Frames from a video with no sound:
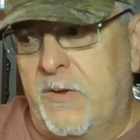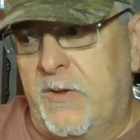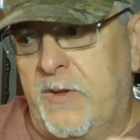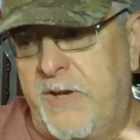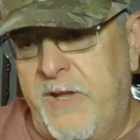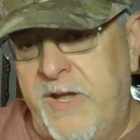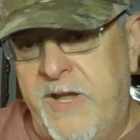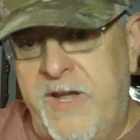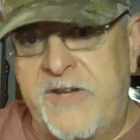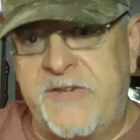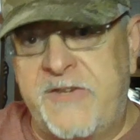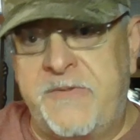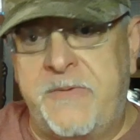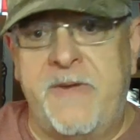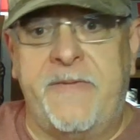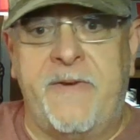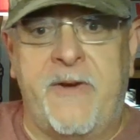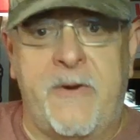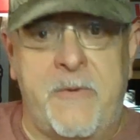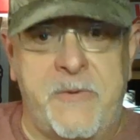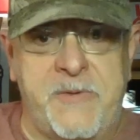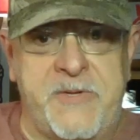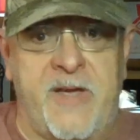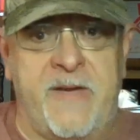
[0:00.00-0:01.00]
Then he asked me if
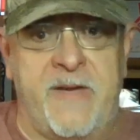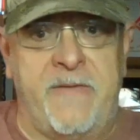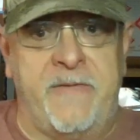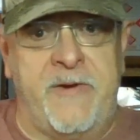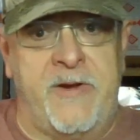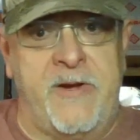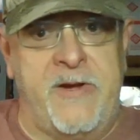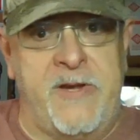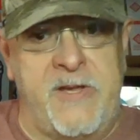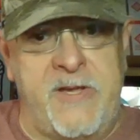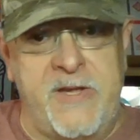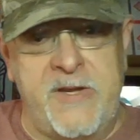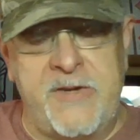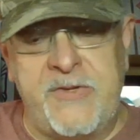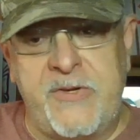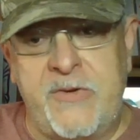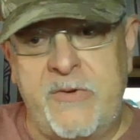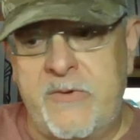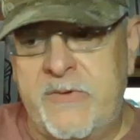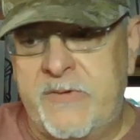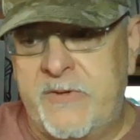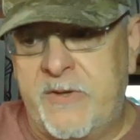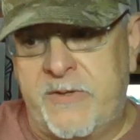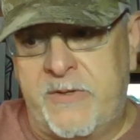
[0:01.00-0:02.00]
I was having any
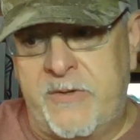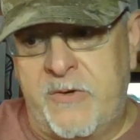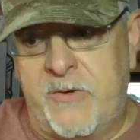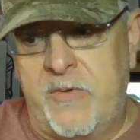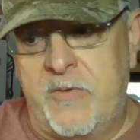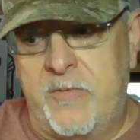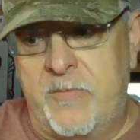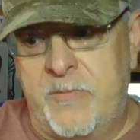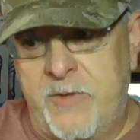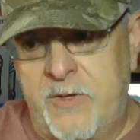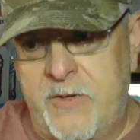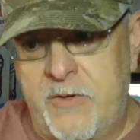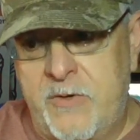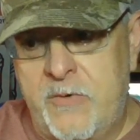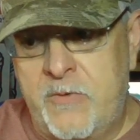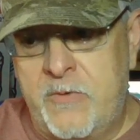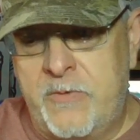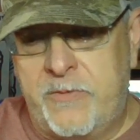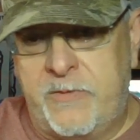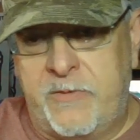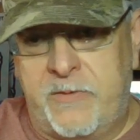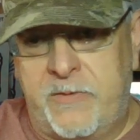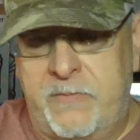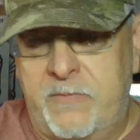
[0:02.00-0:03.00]
issues. I told him
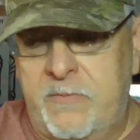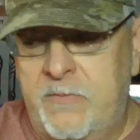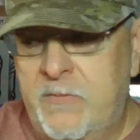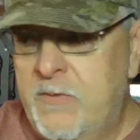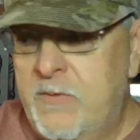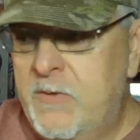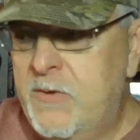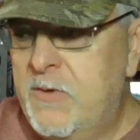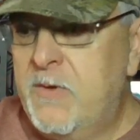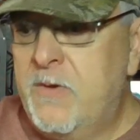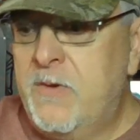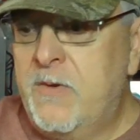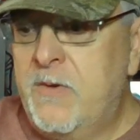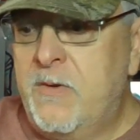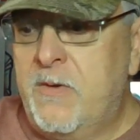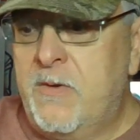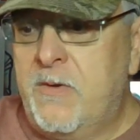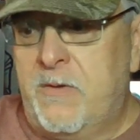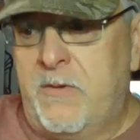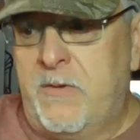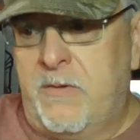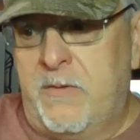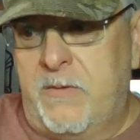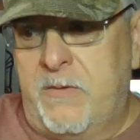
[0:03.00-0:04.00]
no.
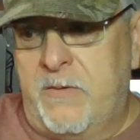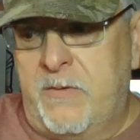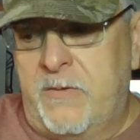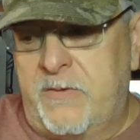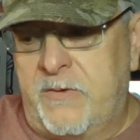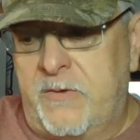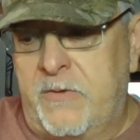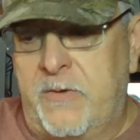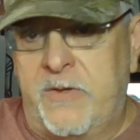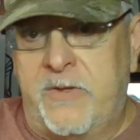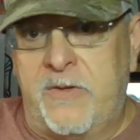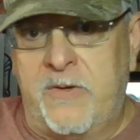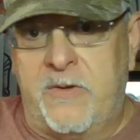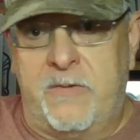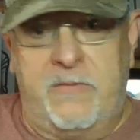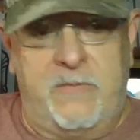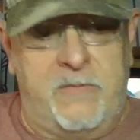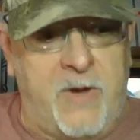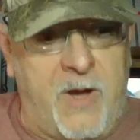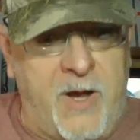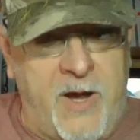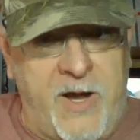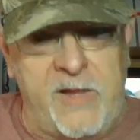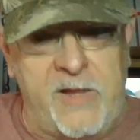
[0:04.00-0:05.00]
So he
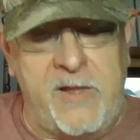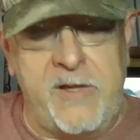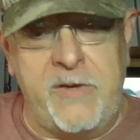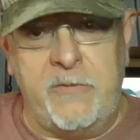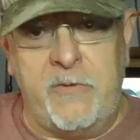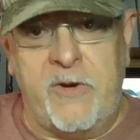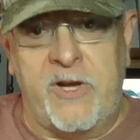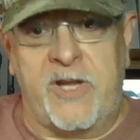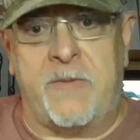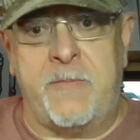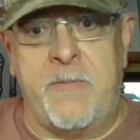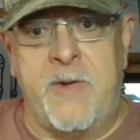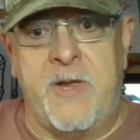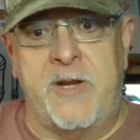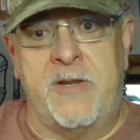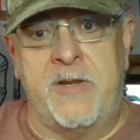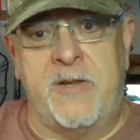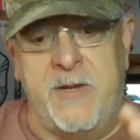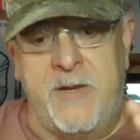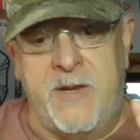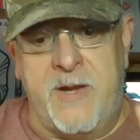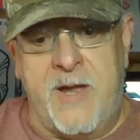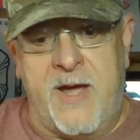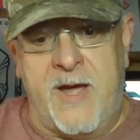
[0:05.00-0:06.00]
highly
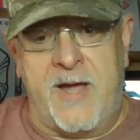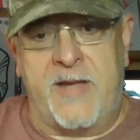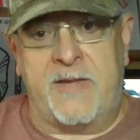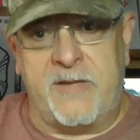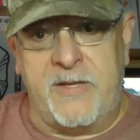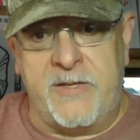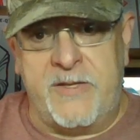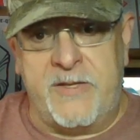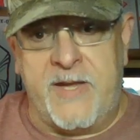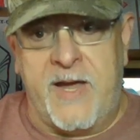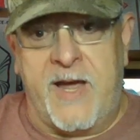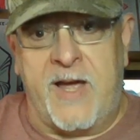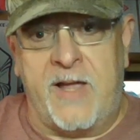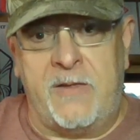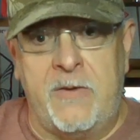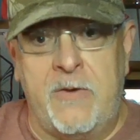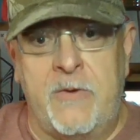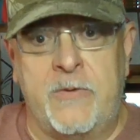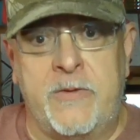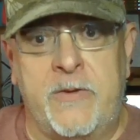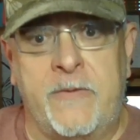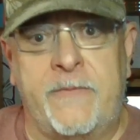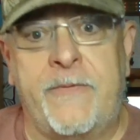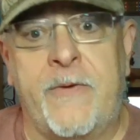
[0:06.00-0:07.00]
recommended not to
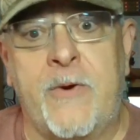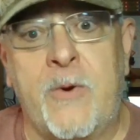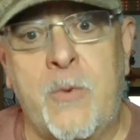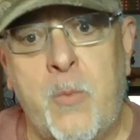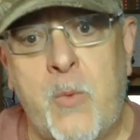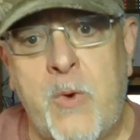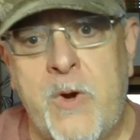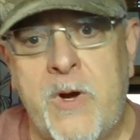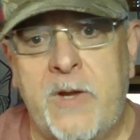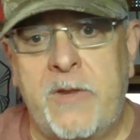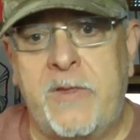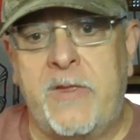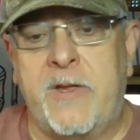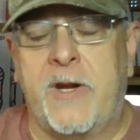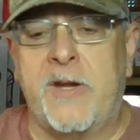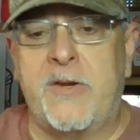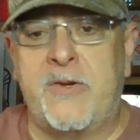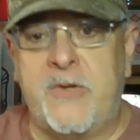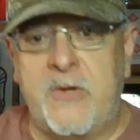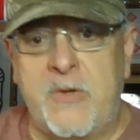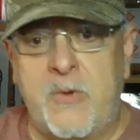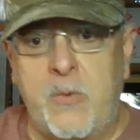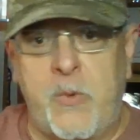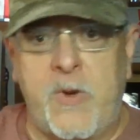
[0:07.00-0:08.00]
download the firmware, that
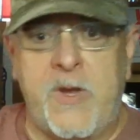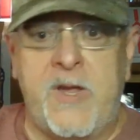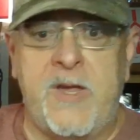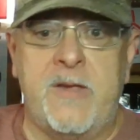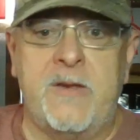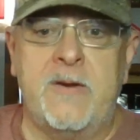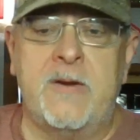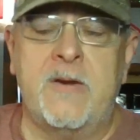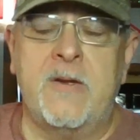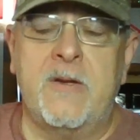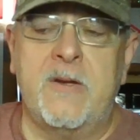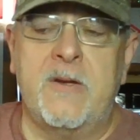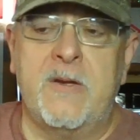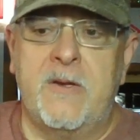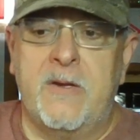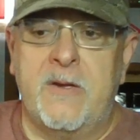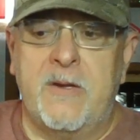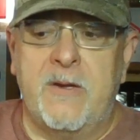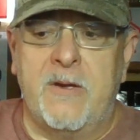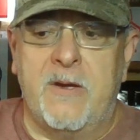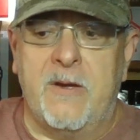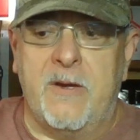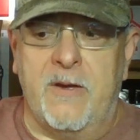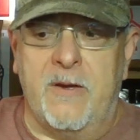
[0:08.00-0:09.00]
I should wait
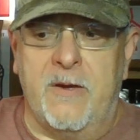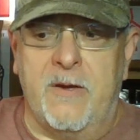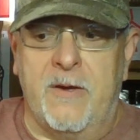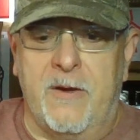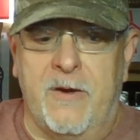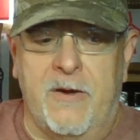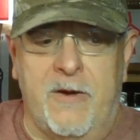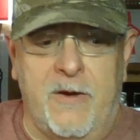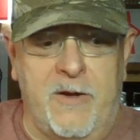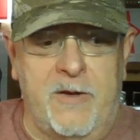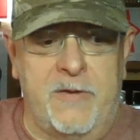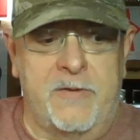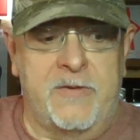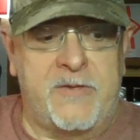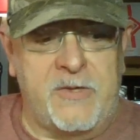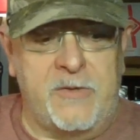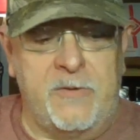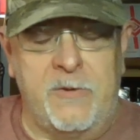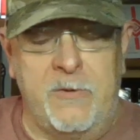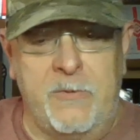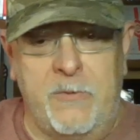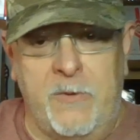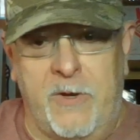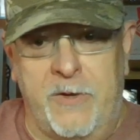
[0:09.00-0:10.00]

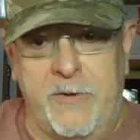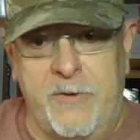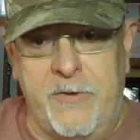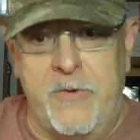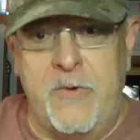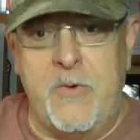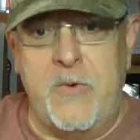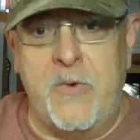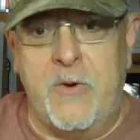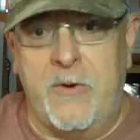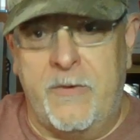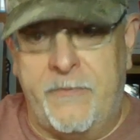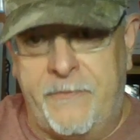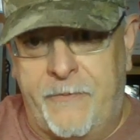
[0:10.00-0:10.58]
until a newer